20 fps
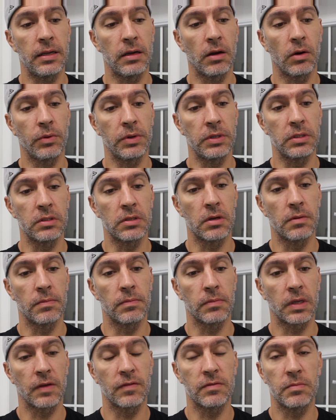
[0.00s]
It always
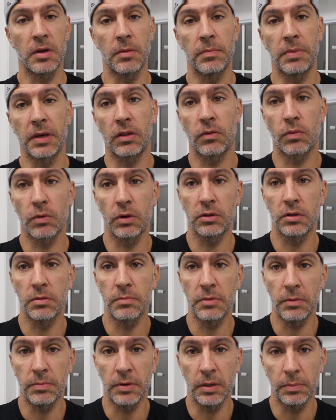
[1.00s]
gives me a big thrill to
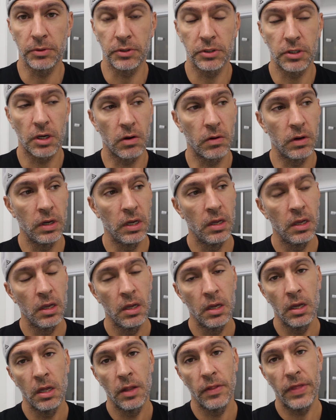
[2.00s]
meet people. So
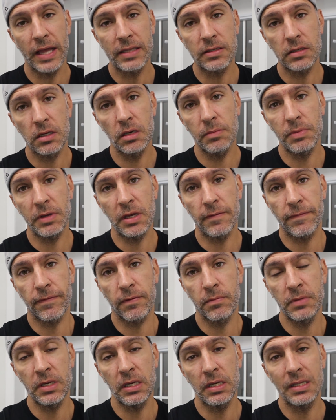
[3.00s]
that's going to be it
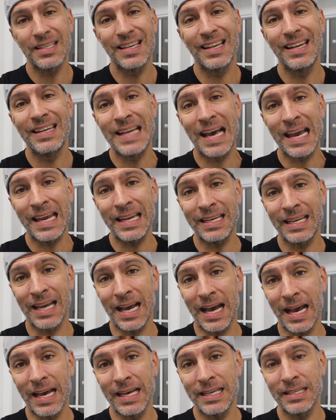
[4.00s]
for me tonight,
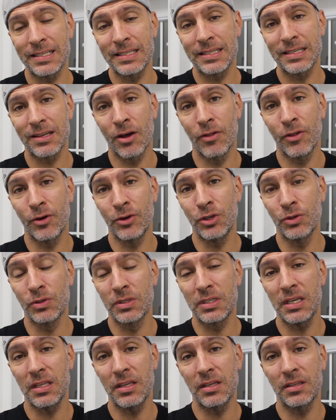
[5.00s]
guys. Although you'll
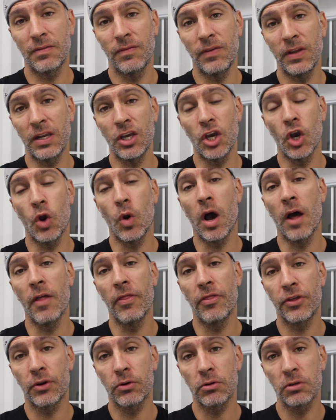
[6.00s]
see this video
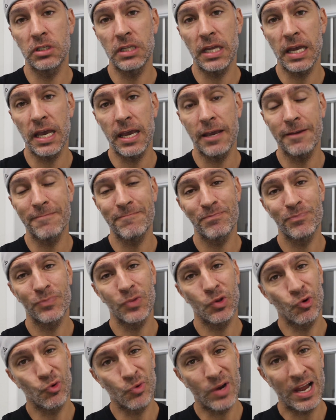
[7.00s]
on Thursday
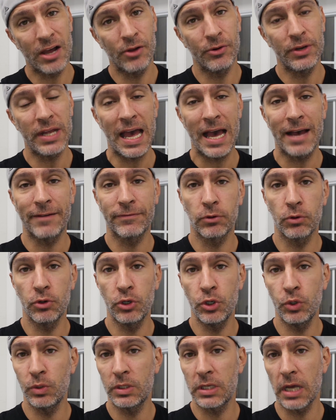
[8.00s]
around
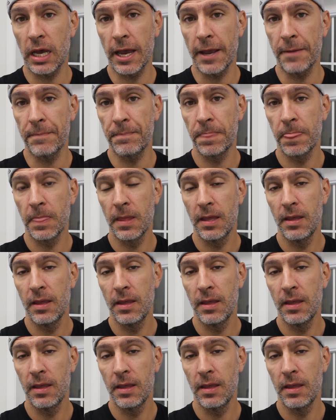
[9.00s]
afternoon time.